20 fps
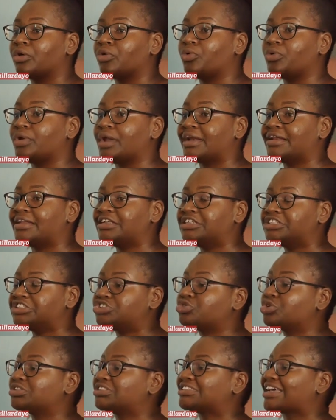kuna
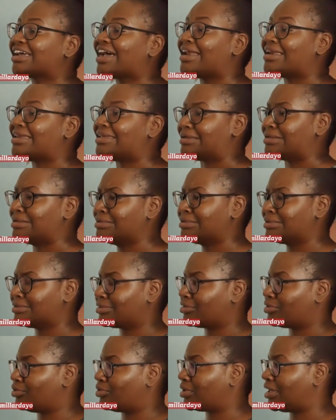digital scanning,
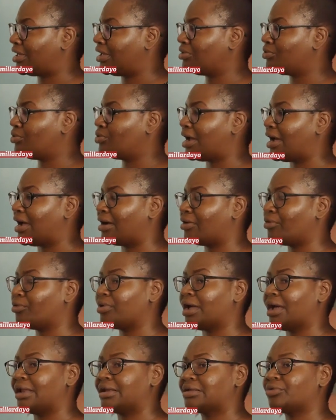okay?
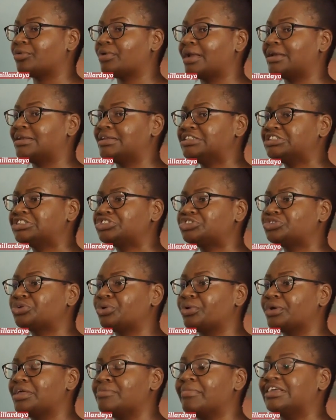Kuna
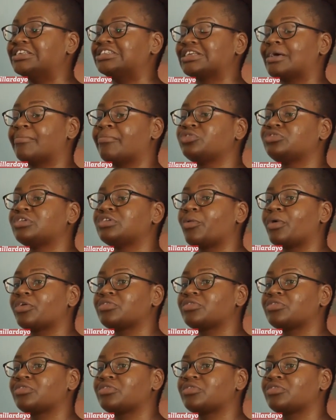digital images ambapo